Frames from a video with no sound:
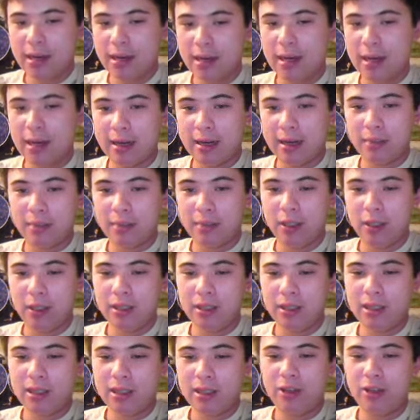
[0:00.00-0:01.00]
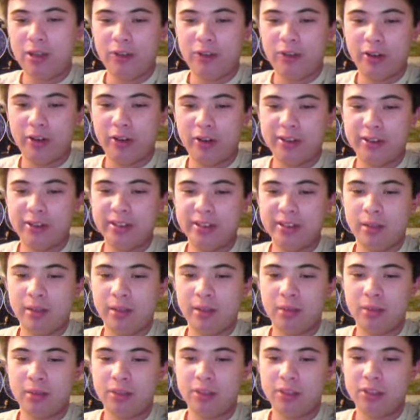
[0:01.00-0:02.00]
I mean, in all fairness to
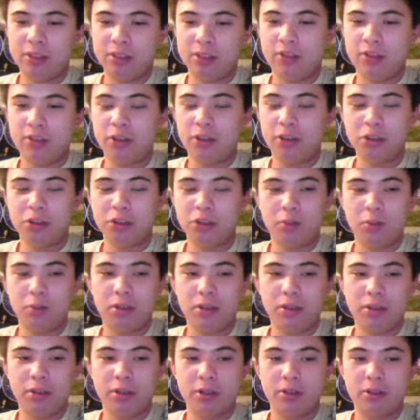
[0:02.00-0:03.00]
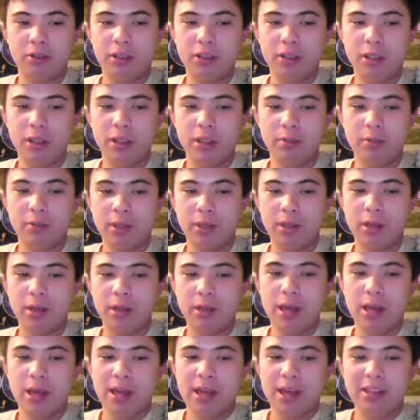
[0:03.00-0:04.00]
them, they're just a far superior team.
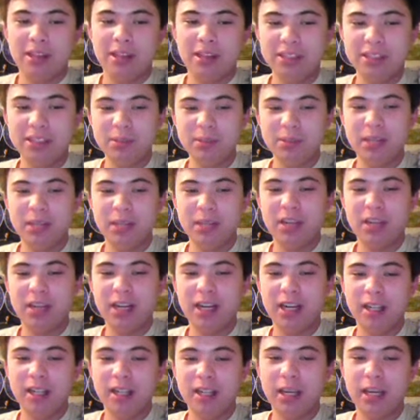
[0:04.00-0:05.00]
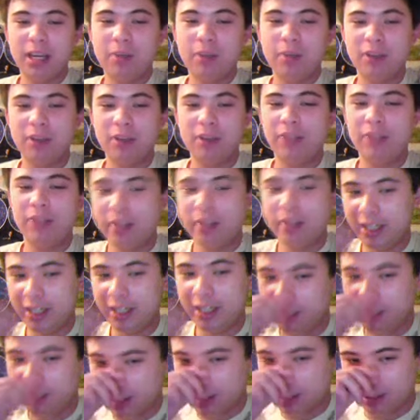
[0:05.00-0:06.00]
And this seems like the kind of game that could finally
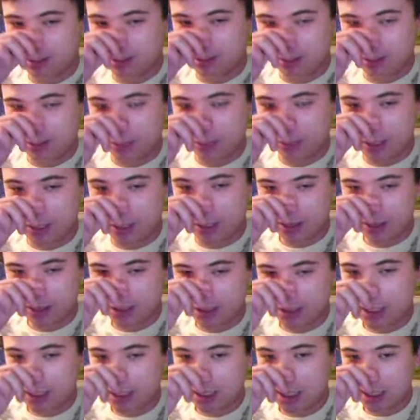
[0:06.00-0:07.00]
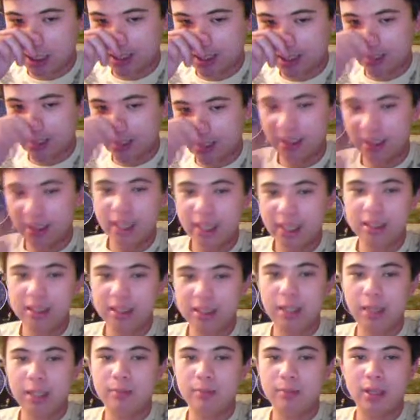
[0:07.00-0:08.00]
get Jake Delhomme benched. I think it's high
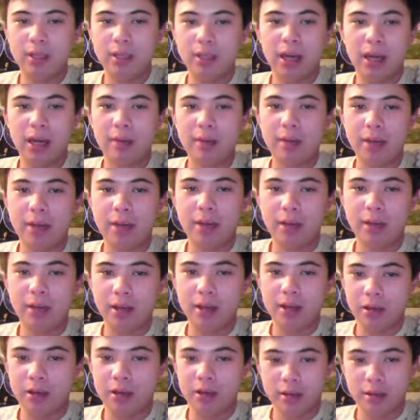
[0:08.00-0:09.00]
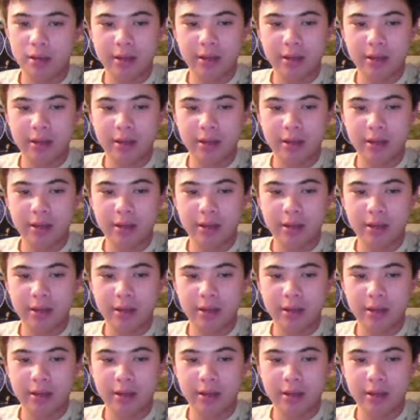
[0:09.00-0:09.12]
time they got him out of there.